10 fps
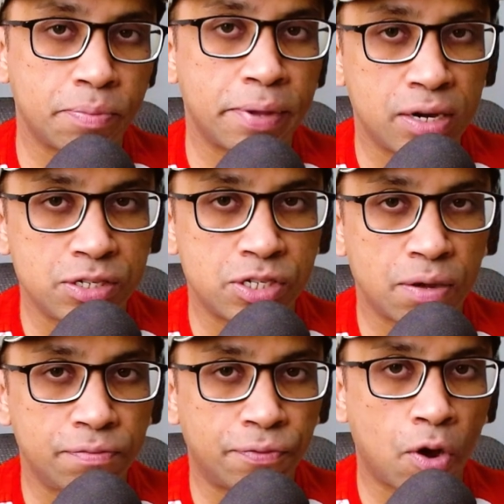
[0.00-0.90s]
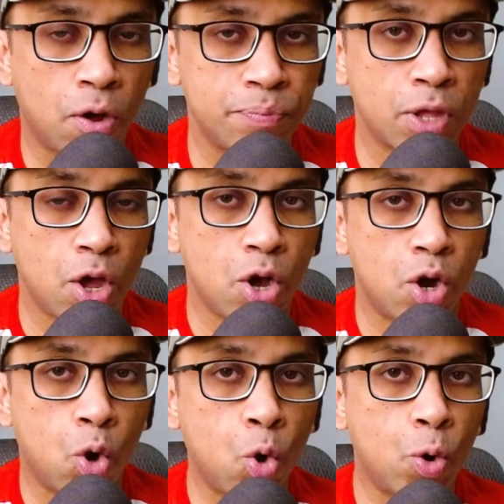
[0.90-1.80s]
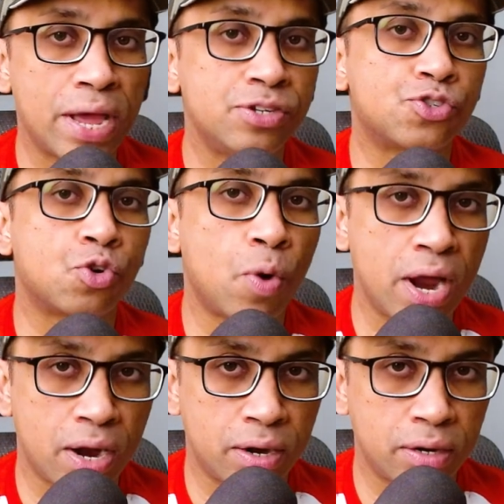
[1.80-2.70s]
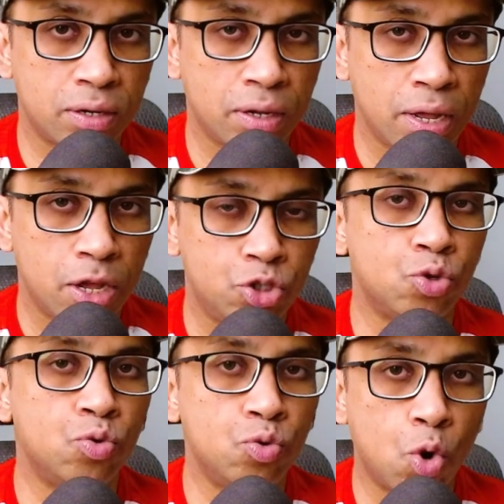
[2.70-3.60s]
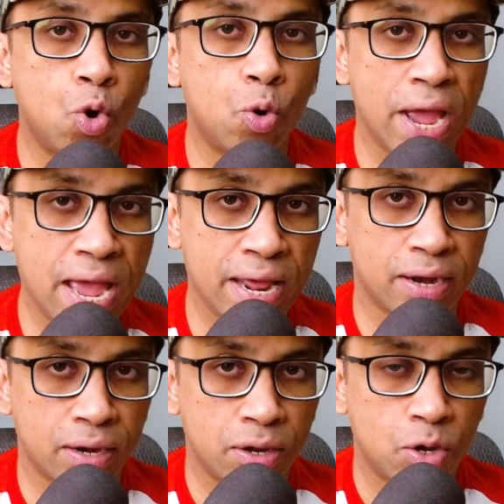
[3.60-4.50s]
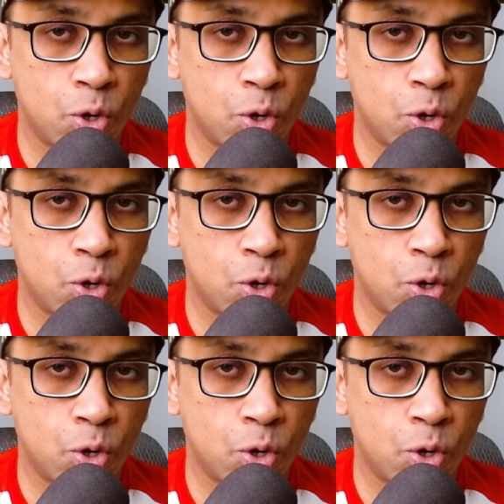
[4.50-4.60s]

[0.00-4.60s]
mechanism from O n square to O n,